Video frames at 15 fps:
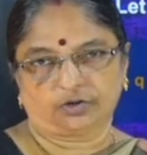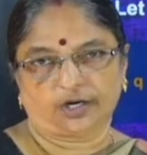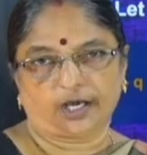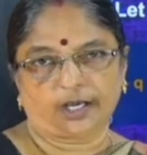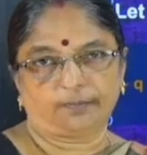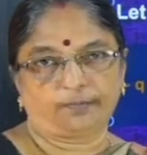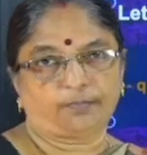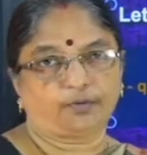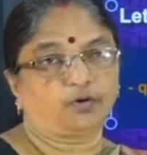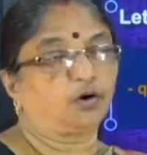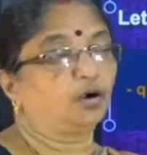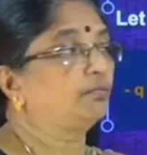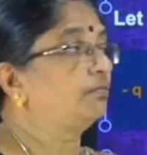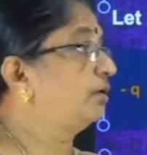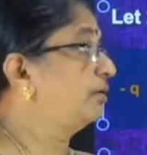
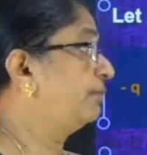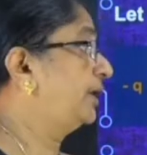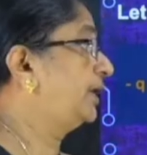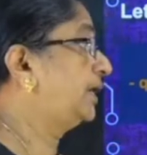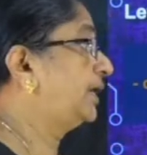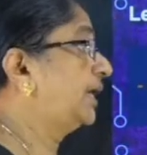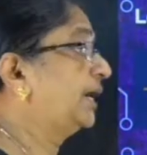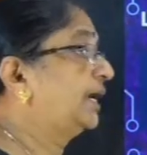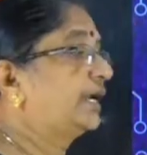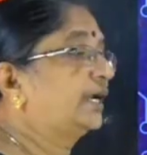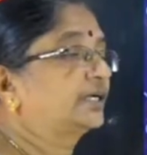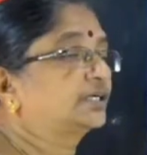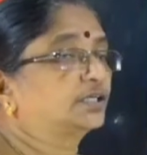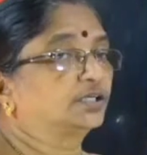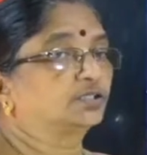dipole moment
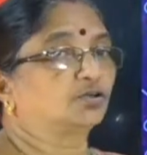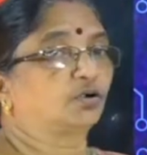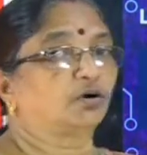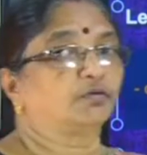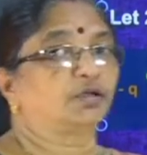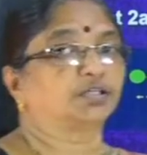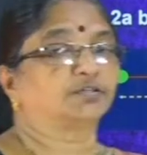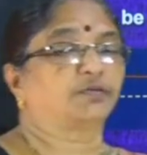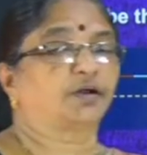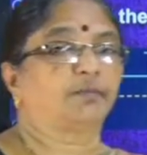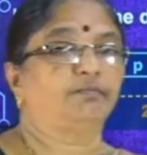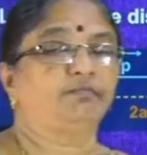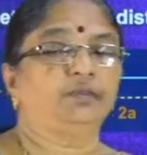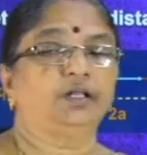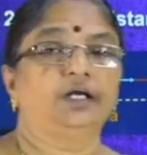direction is always
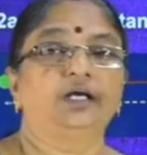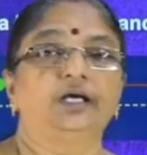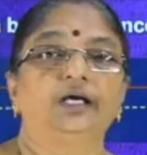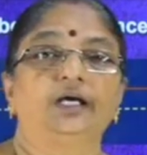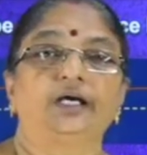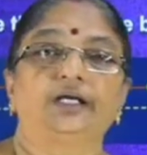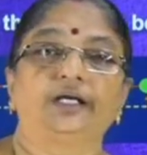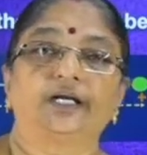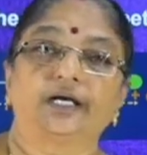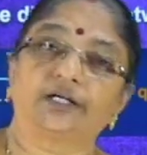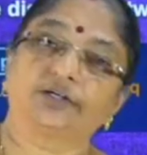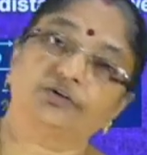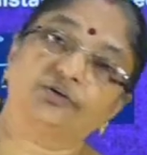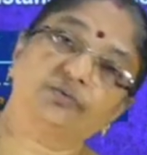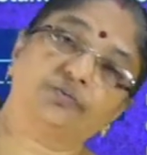from
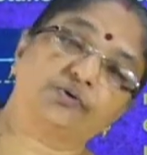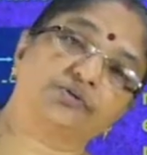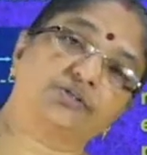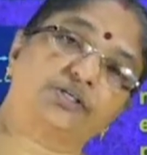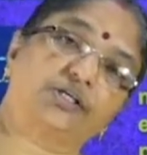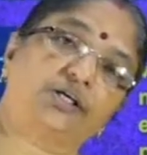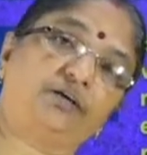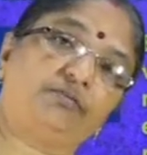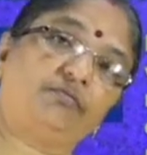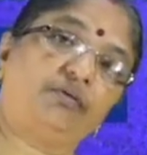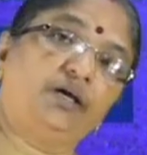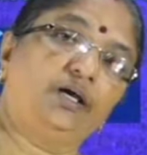negative to positive,